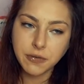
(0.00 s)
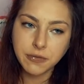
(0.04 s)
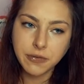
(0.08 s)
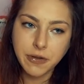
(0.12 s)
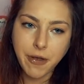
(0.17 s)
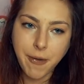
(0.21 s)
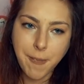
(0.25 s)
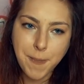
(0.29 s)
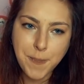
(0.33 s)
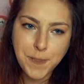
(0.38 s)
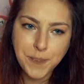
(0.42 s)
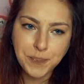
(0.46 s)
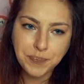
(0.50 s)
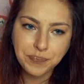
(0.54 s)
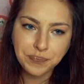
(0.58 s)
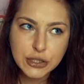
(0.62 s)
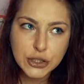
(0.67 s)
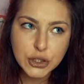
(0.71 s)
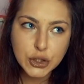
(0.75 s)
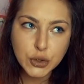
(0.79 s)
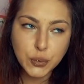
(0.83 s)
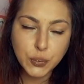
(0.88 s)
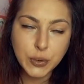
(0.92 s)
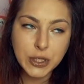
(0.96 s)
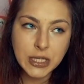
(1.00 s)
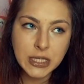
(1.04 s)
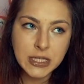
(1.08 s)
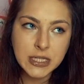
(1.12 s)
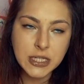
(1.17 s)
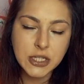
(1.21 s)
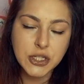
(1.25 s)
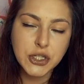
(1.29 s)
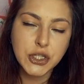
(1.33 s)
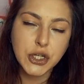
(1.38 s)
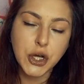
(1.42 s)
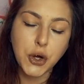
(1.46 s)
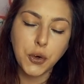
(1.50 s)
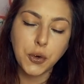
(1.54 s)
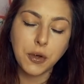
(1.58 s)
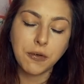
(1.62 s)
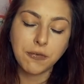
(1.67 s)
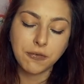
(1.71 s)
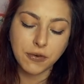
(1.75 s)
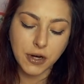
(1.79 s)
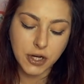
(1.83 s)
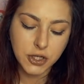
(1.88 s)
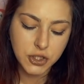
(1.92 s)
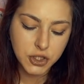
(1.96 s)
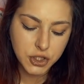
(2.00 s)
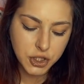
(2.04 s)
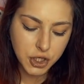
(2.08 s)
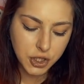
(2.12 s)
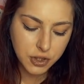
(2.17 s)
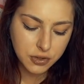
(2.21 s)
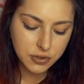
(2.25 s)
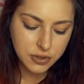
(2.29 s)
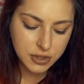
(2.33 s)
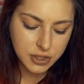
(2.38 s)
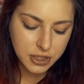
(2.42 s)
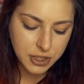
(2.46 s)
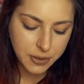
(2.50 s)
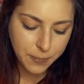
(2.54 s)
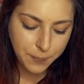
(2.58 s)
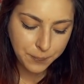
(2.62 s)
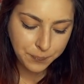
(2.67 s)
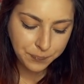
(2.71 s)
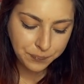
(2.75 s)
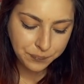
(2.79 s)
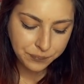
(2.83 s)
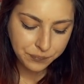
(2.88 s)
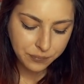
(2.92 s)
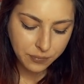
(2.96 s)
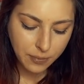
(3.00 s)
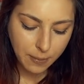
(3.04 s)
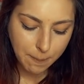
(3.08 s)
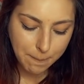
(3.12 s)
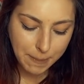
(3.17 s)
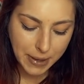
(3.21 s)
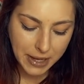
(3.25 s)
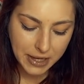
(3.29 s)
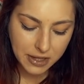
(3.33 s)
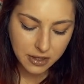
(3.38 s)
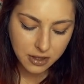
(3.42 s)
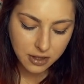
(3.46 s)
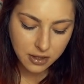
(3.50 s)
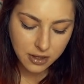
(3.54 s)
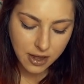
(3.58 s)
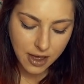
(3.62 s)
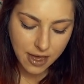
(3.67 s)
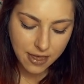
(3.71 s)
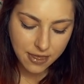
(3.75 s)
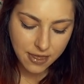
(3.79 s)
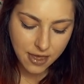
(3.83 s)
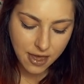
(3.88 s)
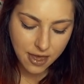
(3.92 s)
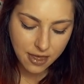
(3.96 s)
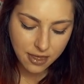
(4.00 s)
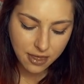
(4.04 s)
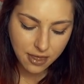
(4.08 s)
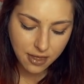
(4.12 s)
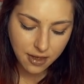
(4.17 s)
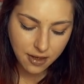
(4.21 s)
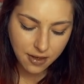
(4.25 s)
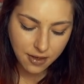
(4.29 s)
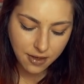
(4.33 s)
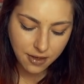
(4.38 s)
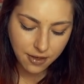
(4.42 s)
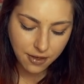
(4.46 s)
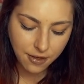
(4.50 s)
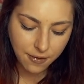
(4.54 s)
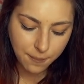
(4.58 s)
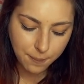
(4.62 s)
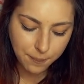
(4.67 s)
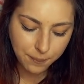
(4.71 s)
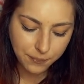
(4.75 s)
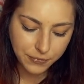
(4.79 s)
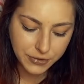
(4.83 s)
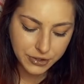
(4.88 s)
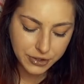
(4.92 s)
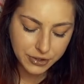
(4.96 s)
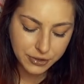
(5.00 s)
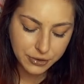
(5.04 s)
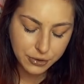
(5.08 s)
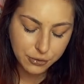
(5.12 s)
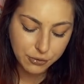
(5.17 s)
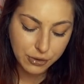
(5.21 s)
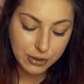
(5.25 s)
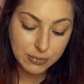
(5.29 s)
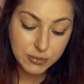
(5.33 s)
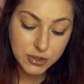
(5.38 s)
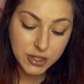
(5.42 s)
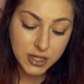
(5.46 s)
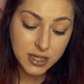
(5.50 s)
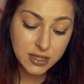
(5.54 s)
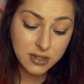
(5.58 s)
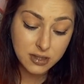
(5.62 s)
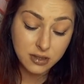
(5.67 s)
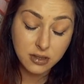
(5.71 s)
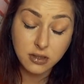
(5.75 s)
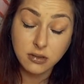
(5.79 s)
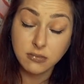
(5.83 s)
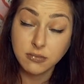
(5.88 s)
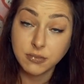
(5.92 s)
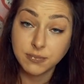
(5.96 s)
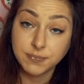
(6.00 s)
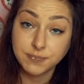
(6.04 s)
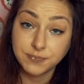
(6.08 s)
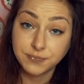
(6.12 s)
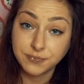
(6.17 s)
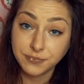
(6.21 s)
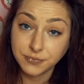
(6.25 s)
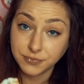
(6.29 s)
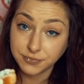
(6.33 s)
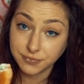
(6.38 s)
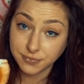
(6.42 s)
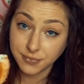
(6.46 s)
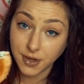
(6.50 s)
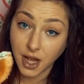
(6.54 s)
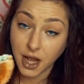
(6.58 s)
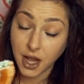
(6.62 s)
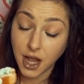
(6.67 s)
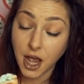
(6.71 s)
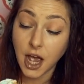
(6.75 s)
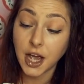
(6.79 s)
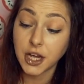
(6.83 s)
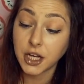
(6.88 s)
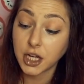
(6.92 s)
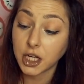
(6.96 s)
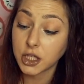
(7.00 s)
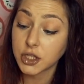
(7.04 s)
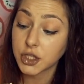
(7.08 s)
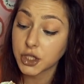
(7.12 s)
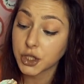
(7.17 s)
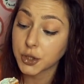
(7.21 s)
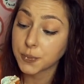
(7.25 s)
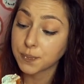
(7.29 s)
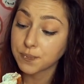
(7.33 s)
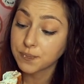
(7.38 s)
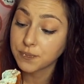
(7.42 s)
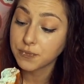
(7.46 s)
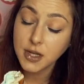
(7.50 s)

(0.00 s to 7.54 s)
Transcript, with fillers: of the sweet and doughy French toast, bagel, and then um, the cream cheese, I got you.